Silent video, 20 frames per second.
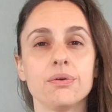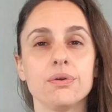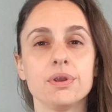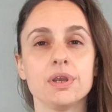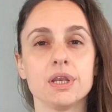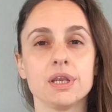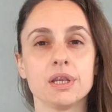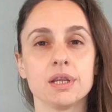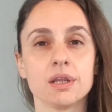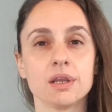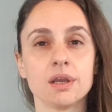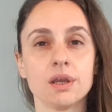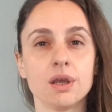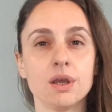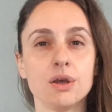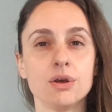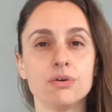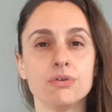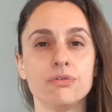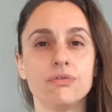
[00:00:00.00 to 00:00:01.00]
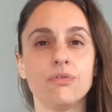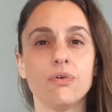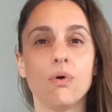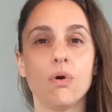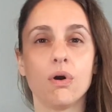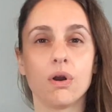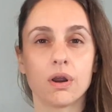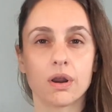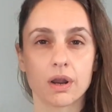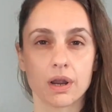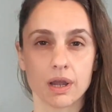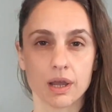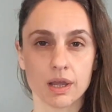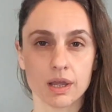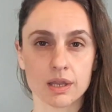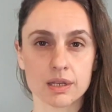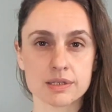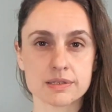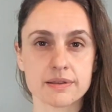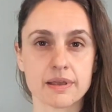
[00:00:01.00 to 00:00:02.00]
Three, four,
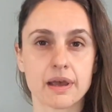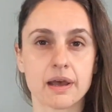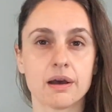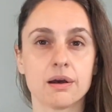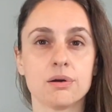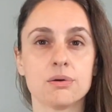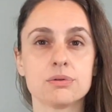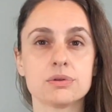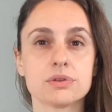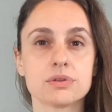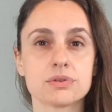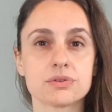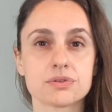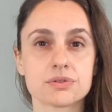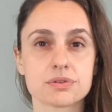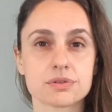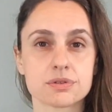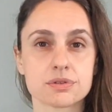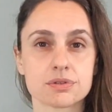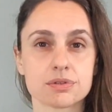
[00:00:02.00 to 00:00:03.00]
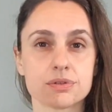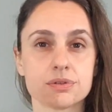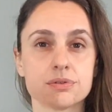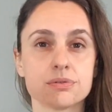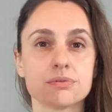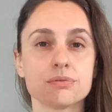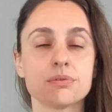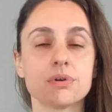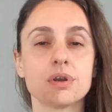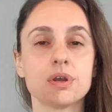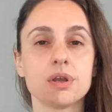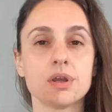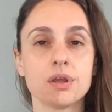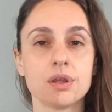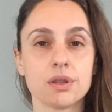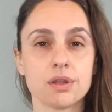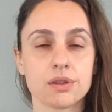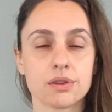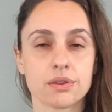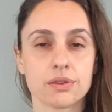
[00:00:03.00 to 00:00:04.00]
and out. Two,
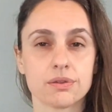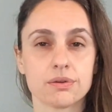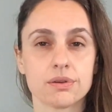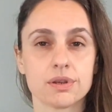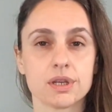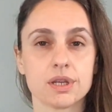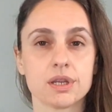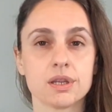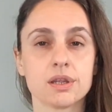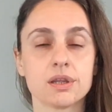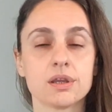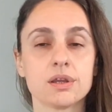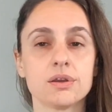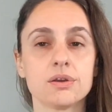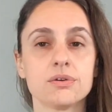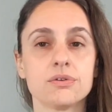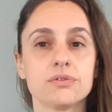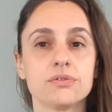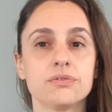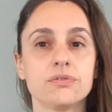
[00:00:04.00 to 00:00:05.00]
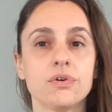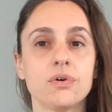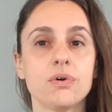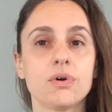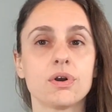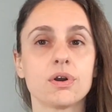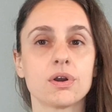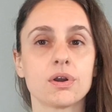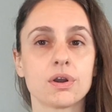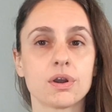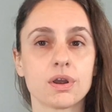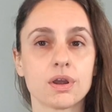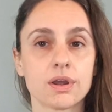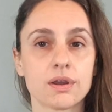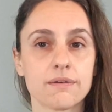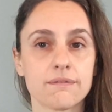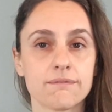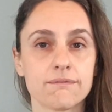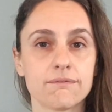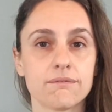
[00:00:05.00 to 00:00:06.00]
three, four,
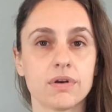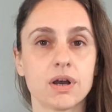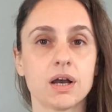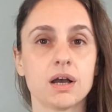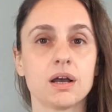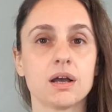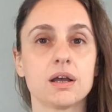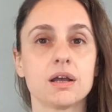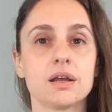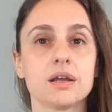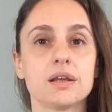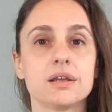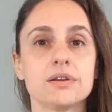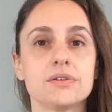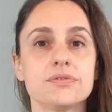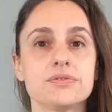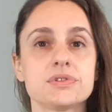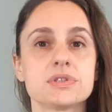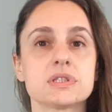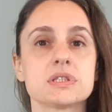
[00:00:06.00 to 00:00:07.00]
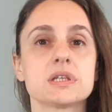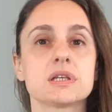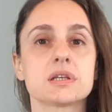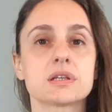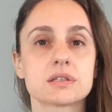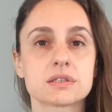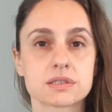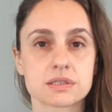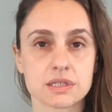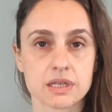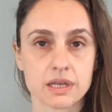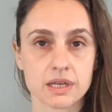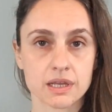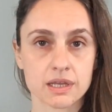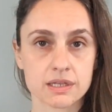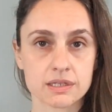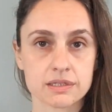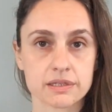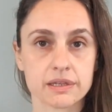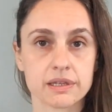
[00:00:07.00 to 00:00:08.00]
five, six,
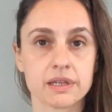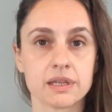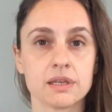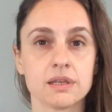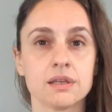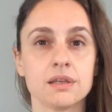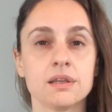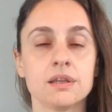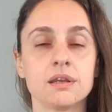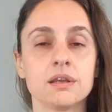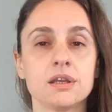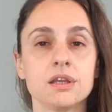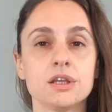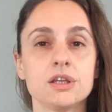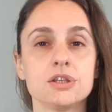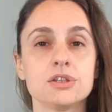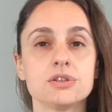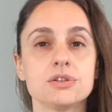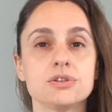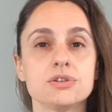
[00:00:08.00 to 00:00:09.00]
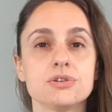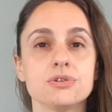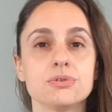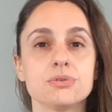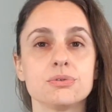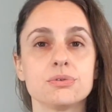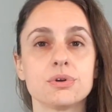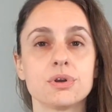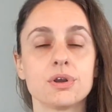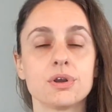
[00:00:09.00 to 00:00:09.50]
and in. Two,